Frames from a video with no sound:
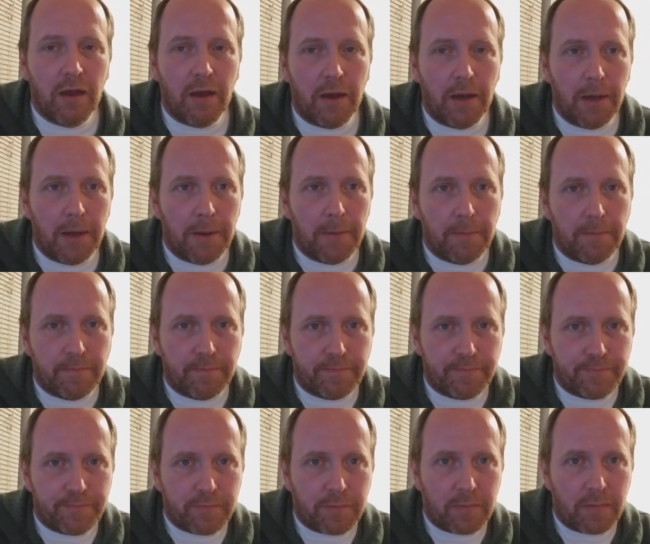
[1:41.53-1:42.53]
Um,
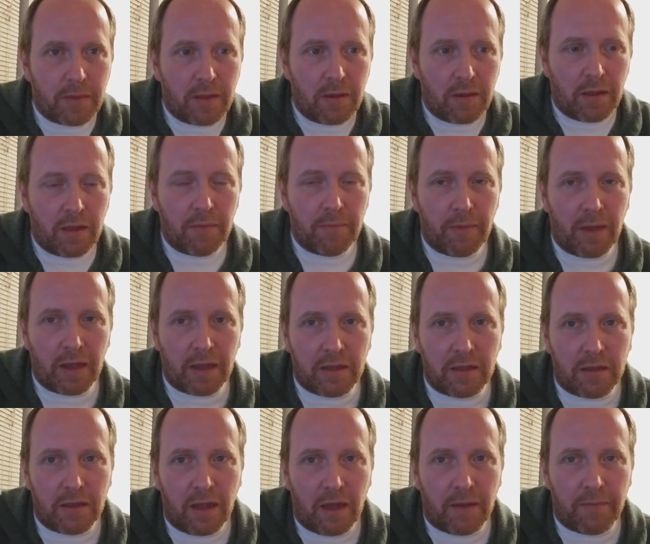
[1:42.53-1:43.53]
getting back
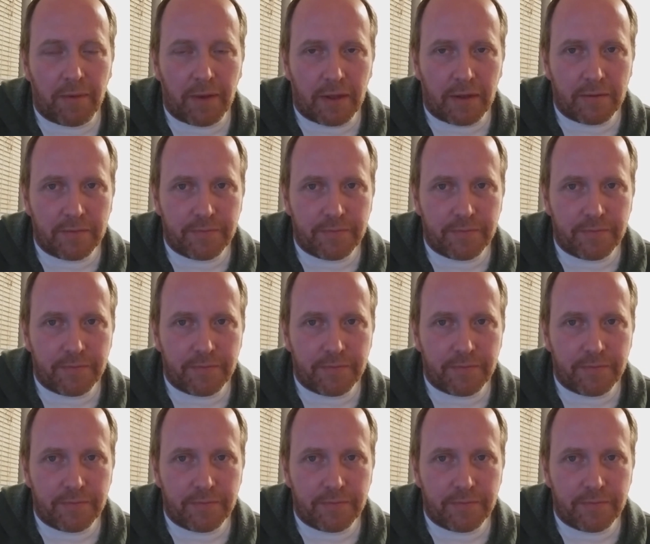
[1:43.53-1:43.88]
to topic.